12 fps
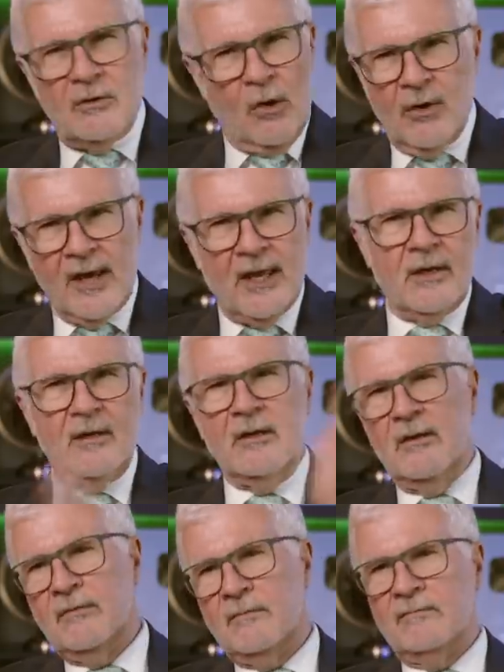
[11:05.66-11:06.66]
Don't add it
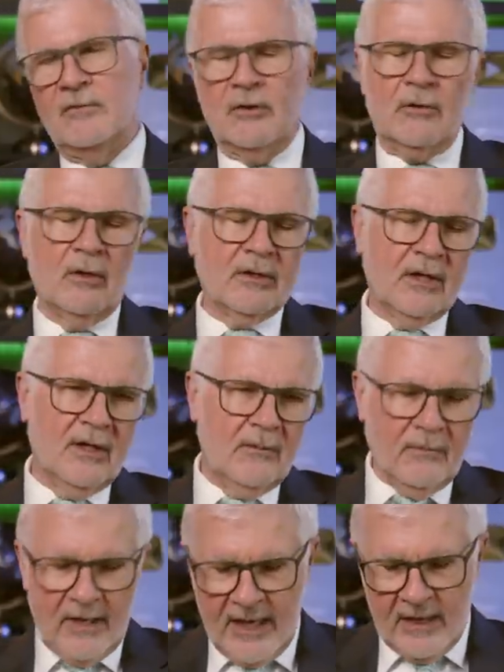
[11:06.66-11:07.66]
in your
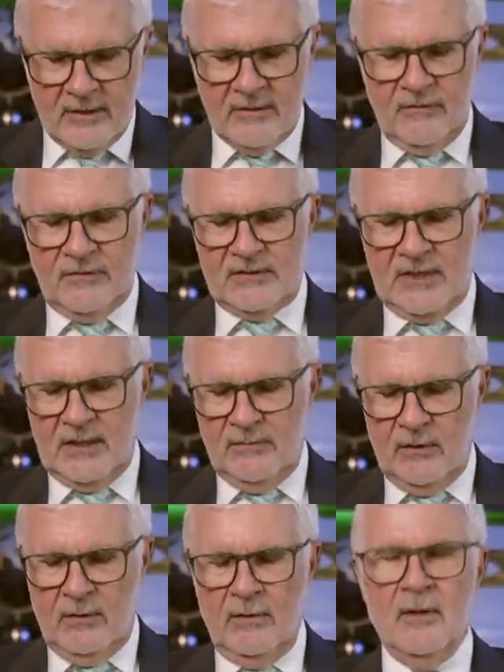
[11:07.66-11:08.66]
cooking, add it at the
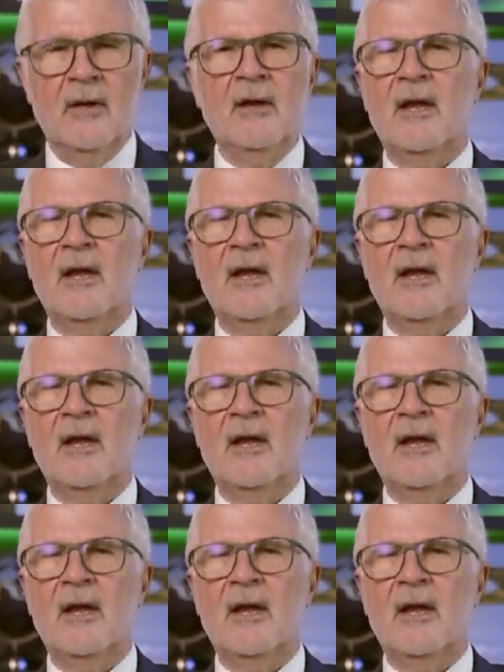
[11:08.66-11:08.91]
table.